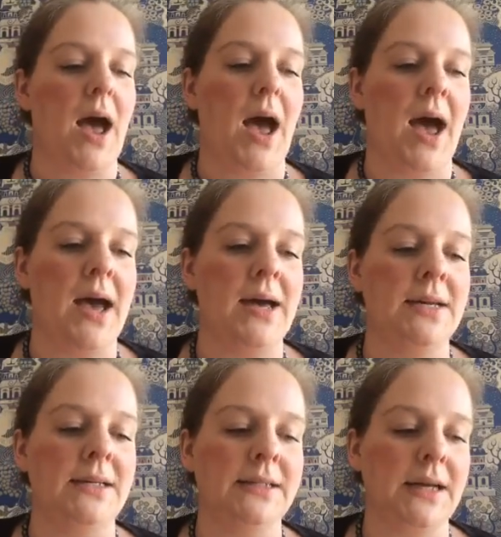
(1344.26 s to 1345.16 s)

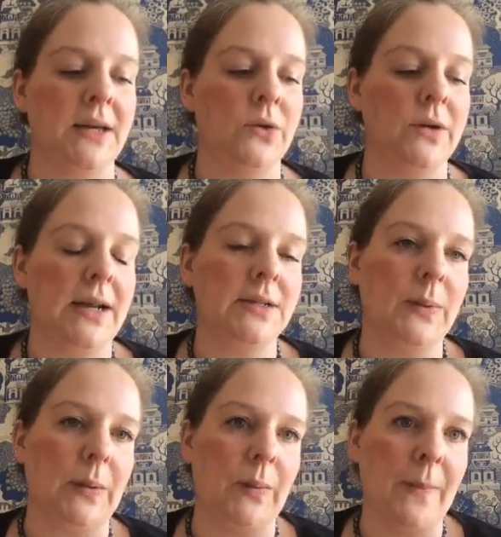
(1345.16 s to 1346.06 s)
and I thought next
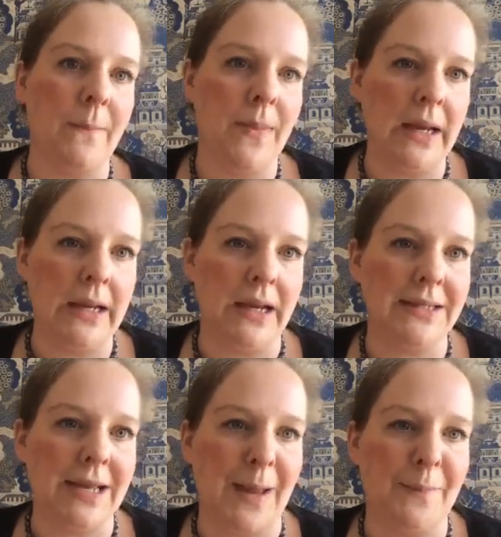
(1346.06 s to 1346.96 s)
week we might
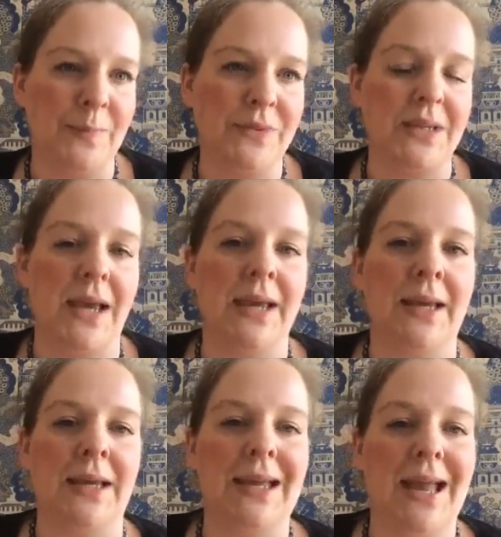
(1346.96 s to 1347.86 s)
attempt
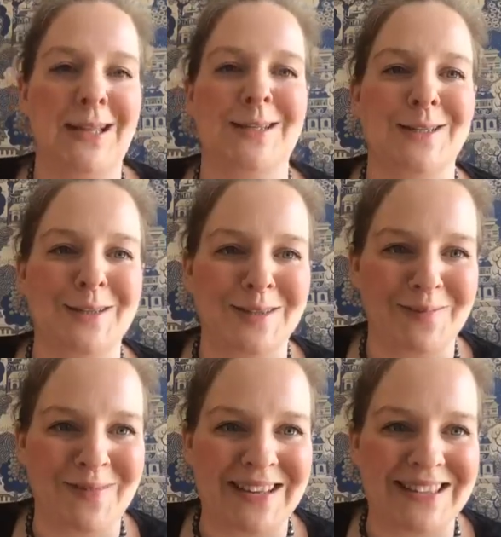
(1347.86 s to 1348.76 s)
a candle
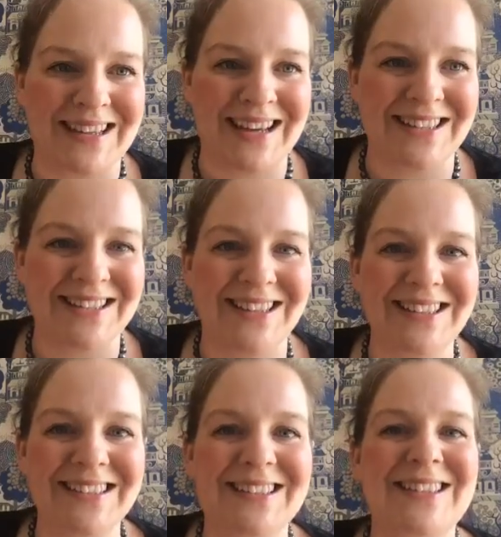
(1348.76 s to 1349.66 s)
meditation.
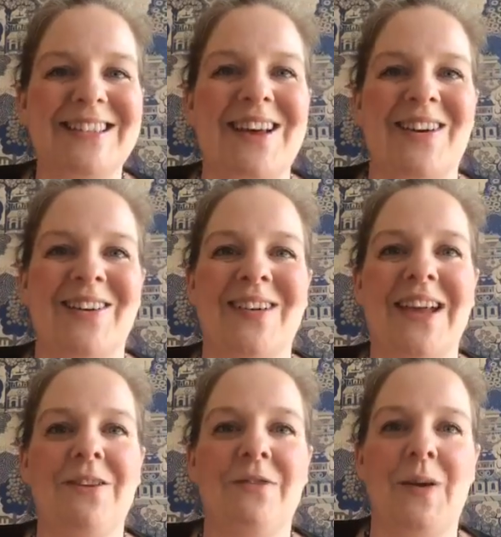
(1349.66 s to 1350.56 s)
So
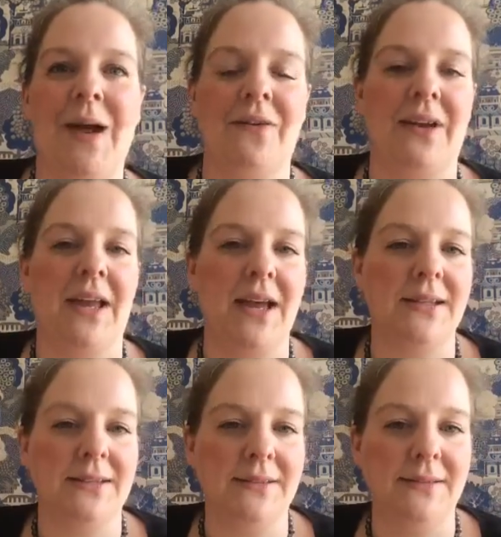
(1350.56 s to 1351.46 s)
if you have a
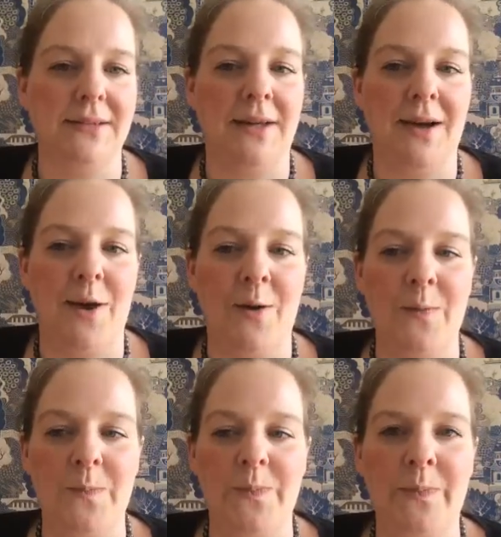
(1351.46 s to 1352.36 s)
candle at
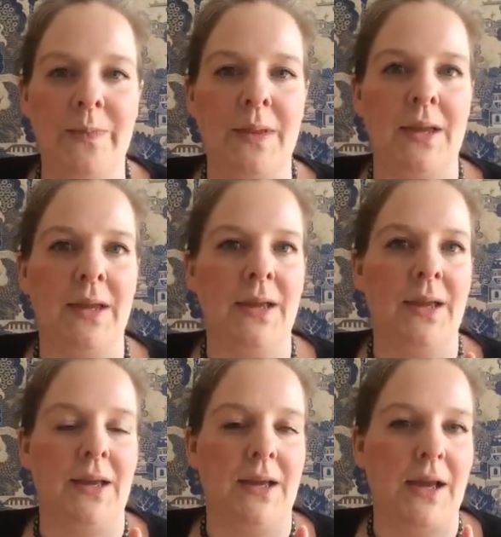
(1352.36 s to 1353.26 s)
home,
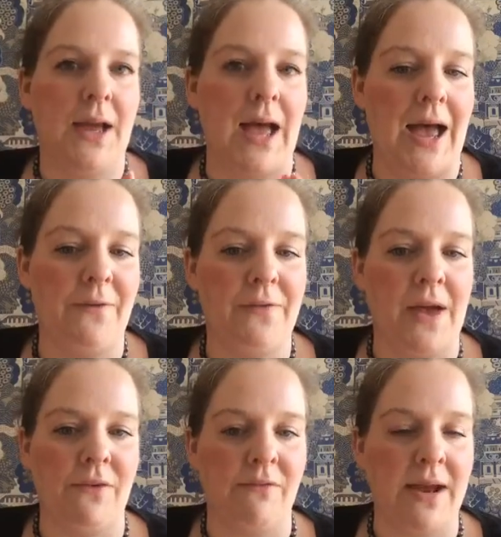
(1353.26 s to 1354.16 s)
have
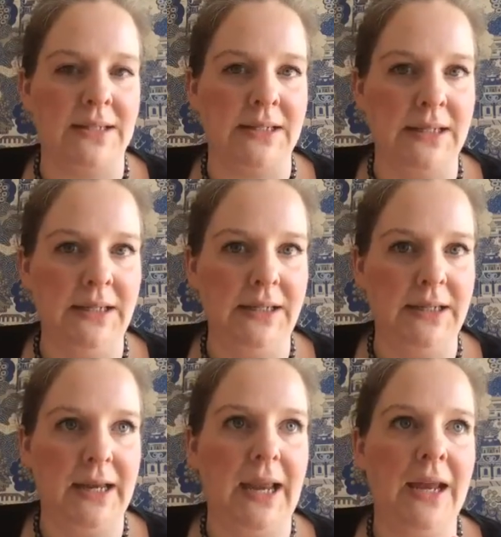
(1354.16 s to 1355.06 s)
that ready.
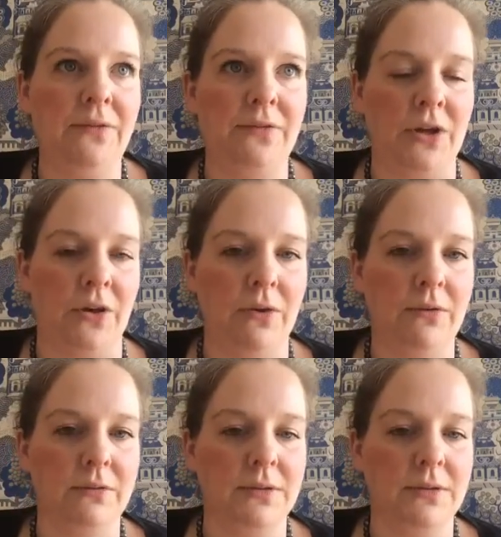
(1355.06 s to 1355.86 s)
If not,